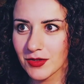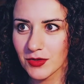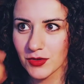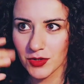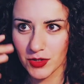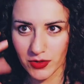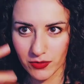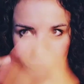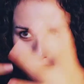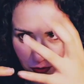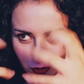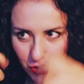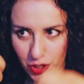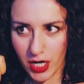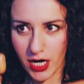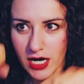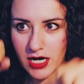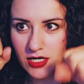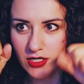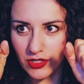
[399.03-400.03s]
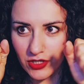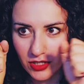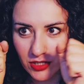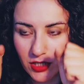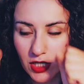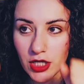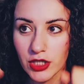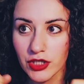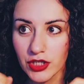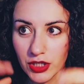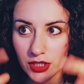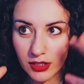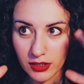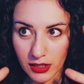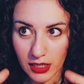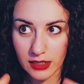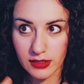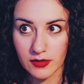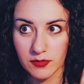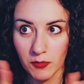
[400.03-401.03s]
She would change and she can
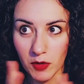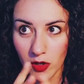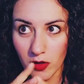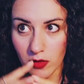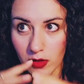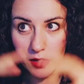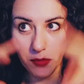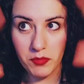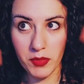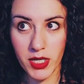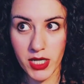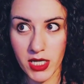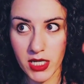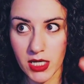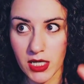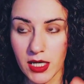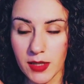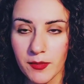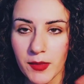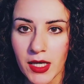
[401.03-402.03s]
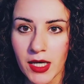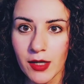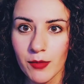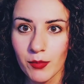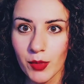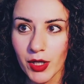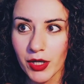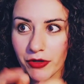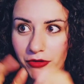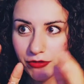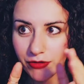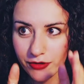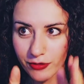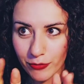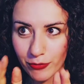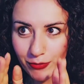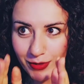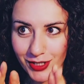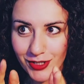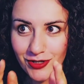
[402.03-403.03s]
get small and big, but her
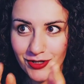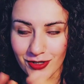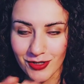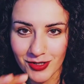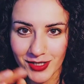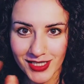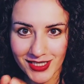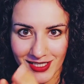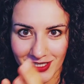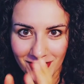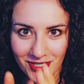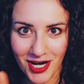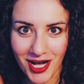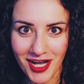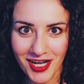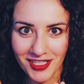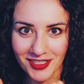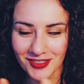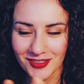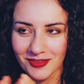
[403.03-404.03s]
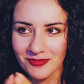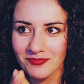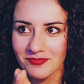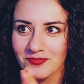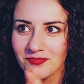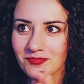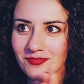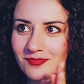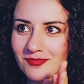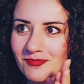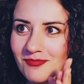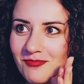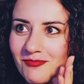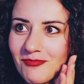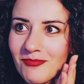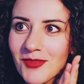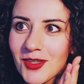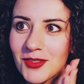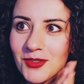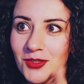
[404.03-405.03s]
original is a child.
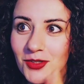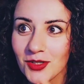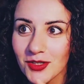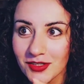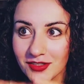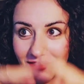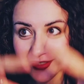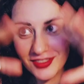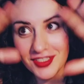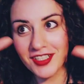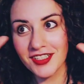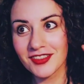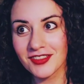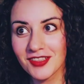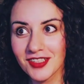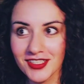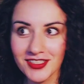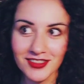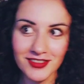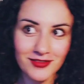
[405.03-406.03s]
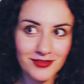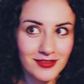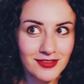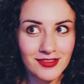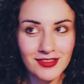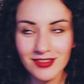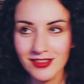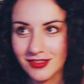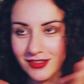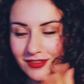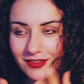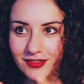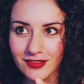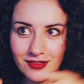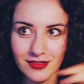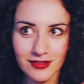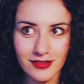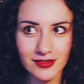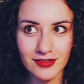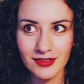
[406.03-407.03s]
She can get like, you know,
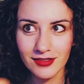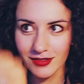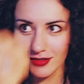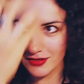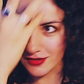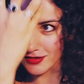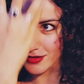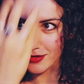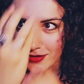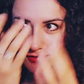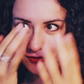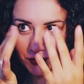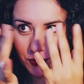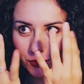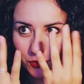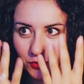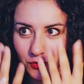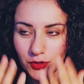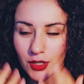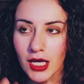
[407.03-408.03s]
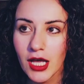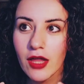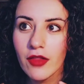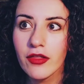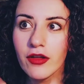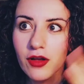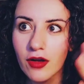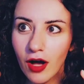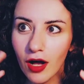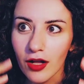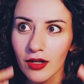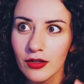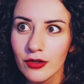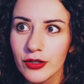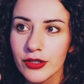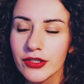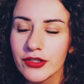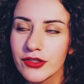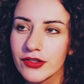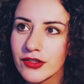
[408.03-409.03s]
do, do, do, do, the
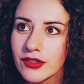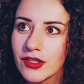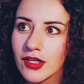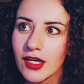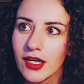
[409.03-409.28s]
colors.